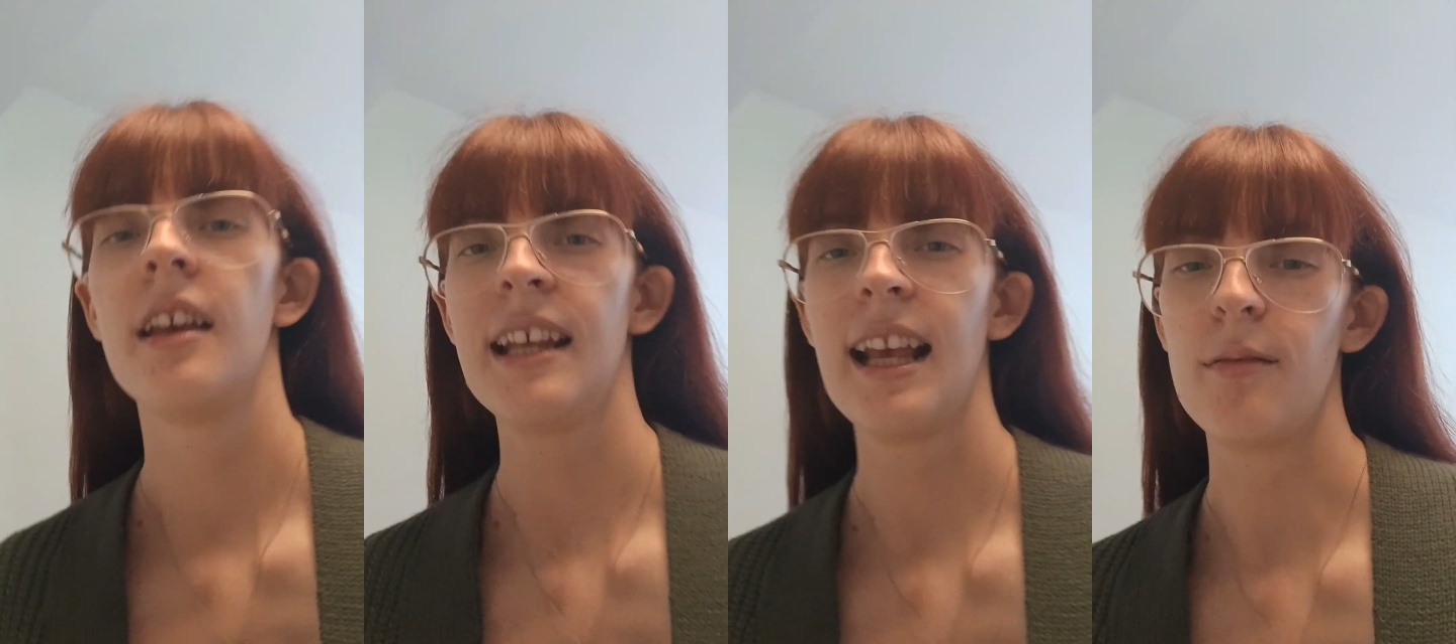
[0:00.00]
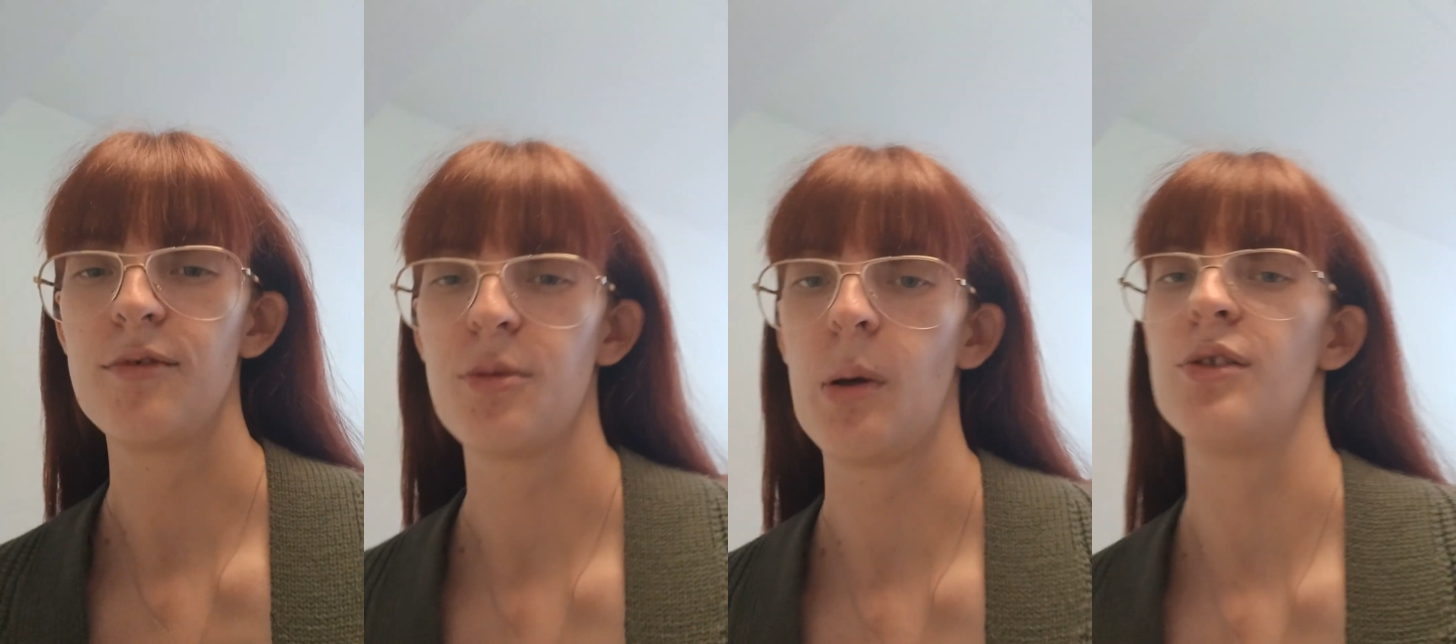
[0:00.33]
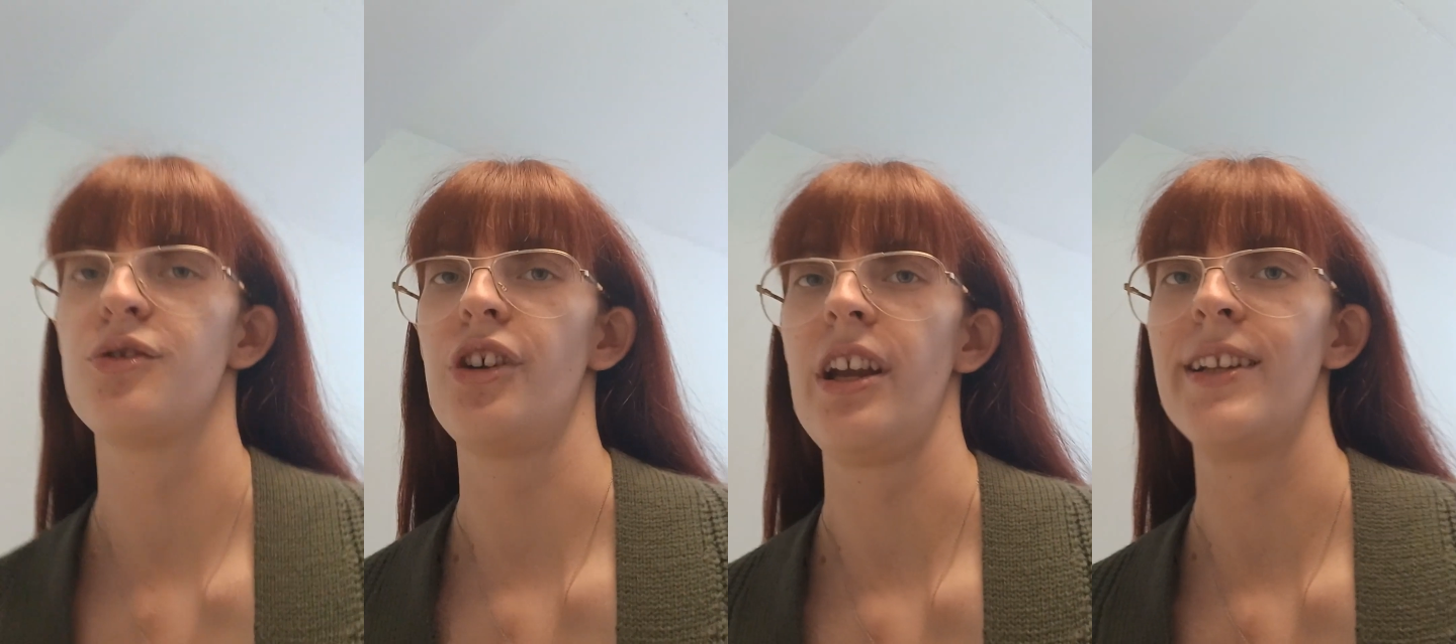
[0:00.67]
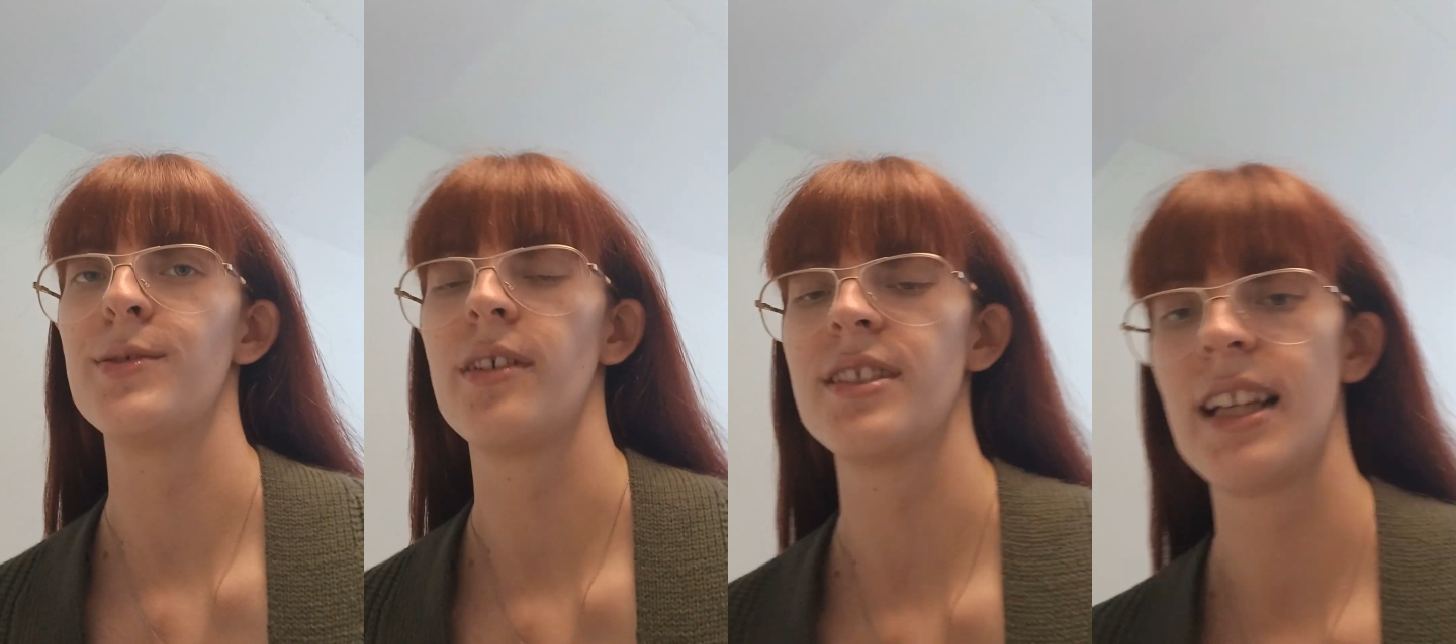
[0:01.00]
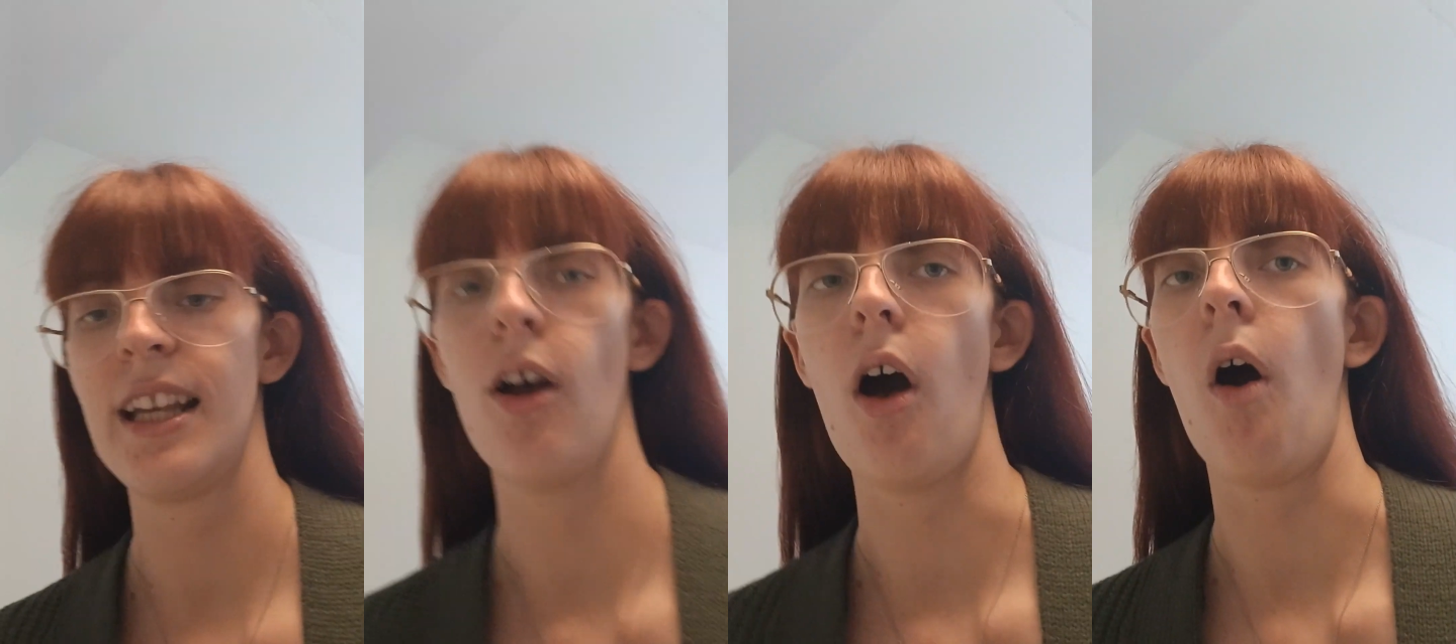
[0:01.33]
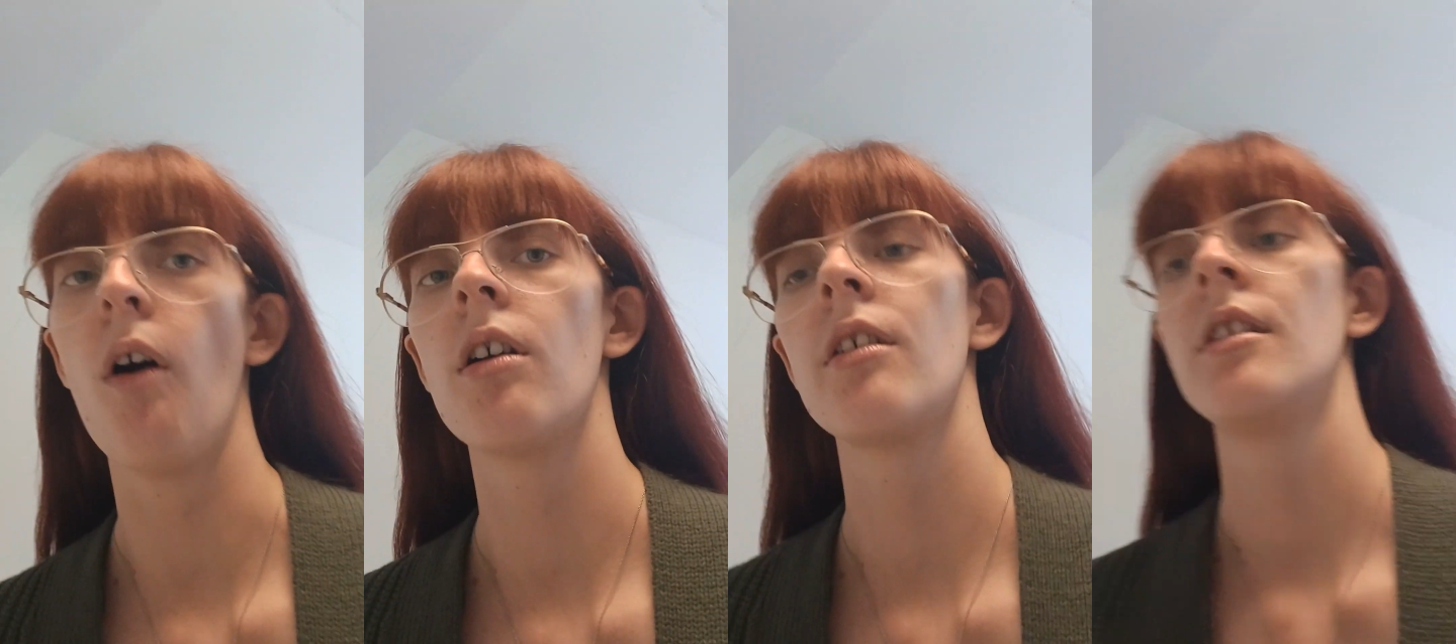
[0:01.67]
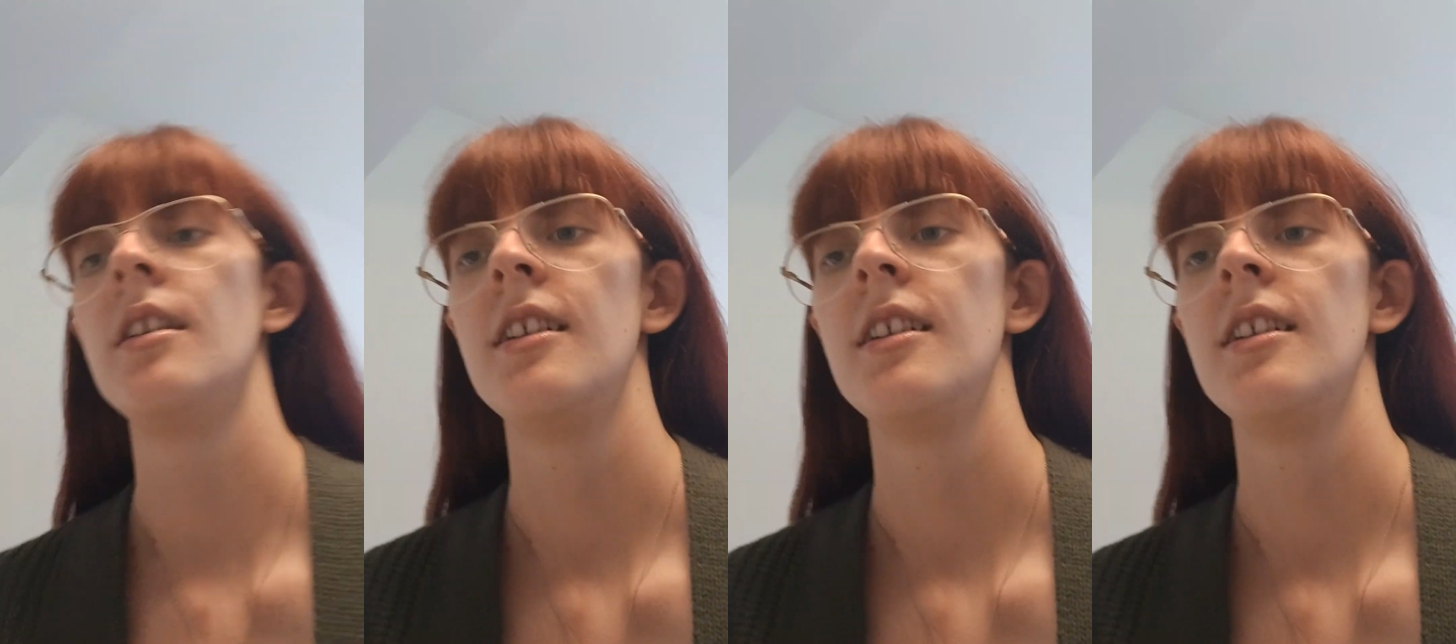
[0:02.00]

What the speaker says: counts towards grades, whereas in York,